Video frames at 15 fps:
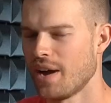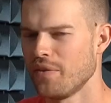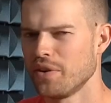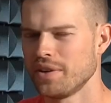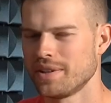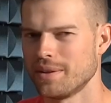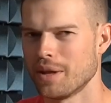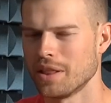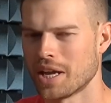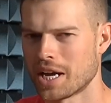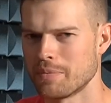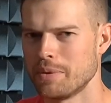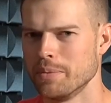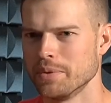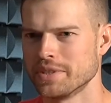I've heard a lot
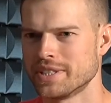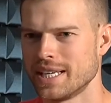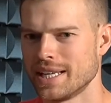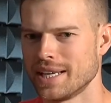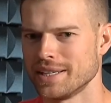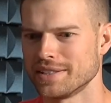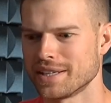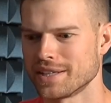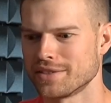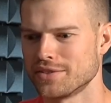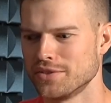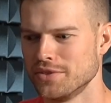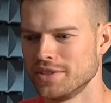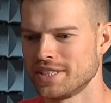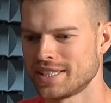of people say that. It's like as
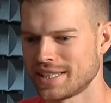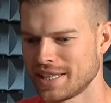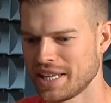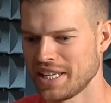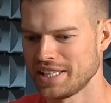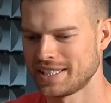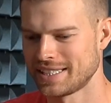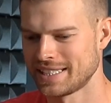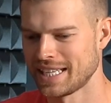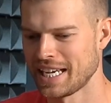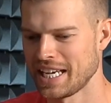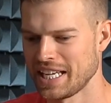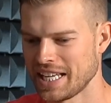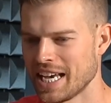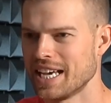soon as they
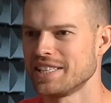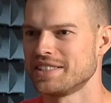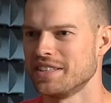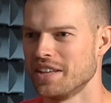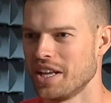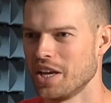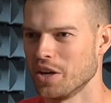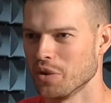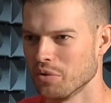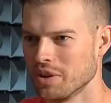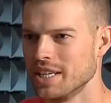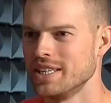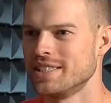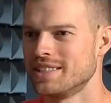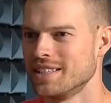say yes and they
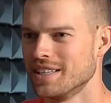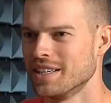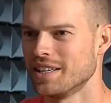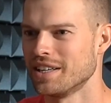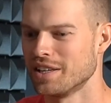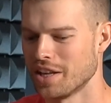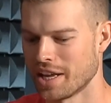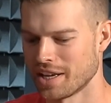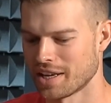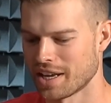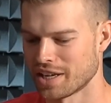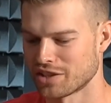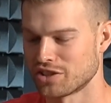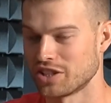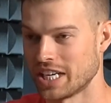agree to like
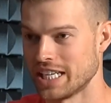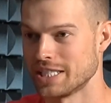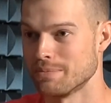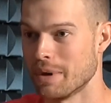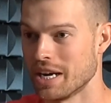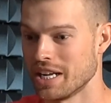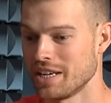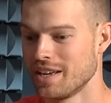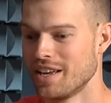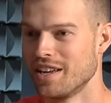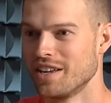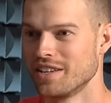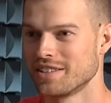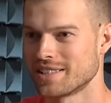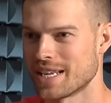exchange money,
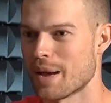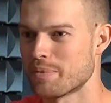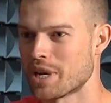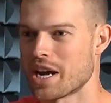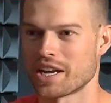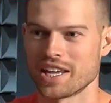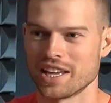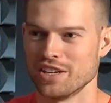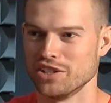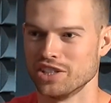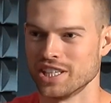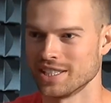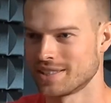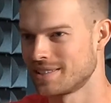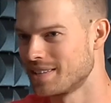stop talking and
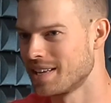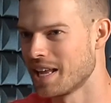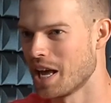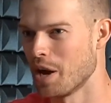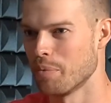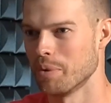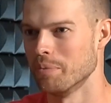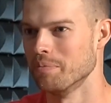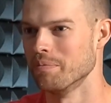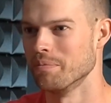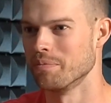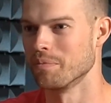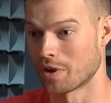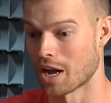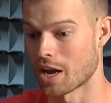just help
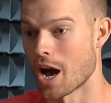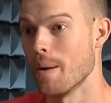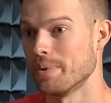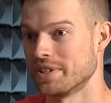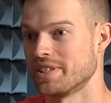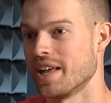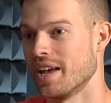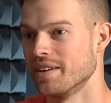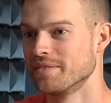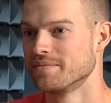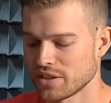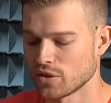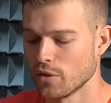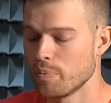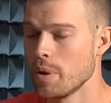them accomplish that.
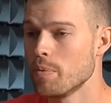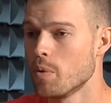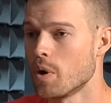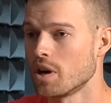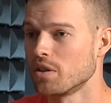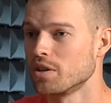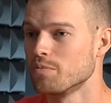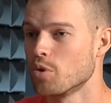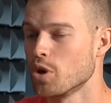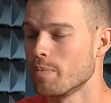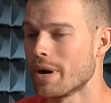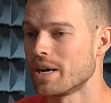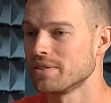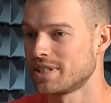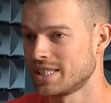So if people want to learn more
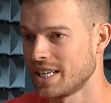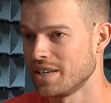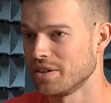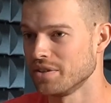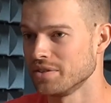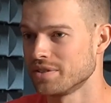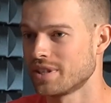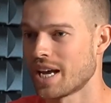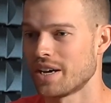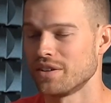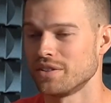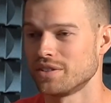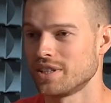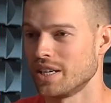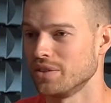about sales, how to
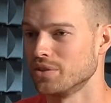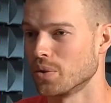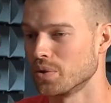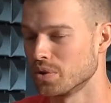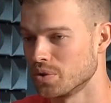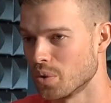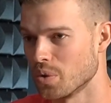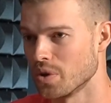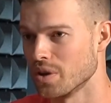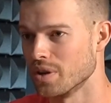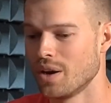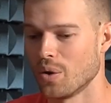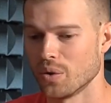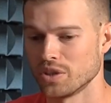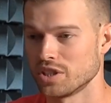sell door to door,
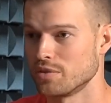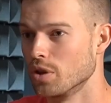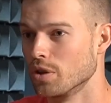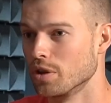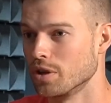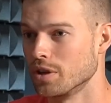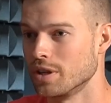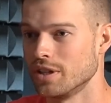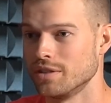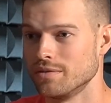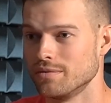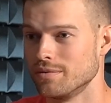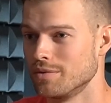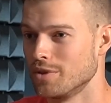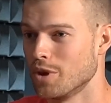or just learn
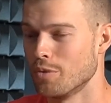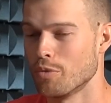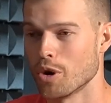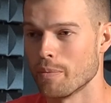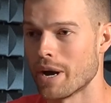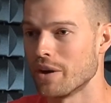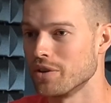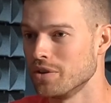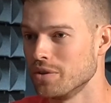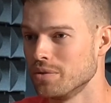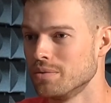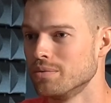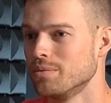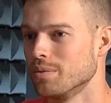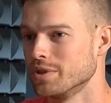and know more about
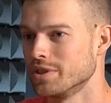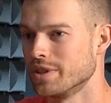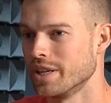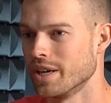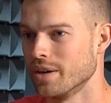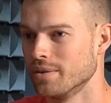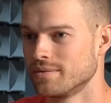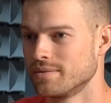you, where should they go?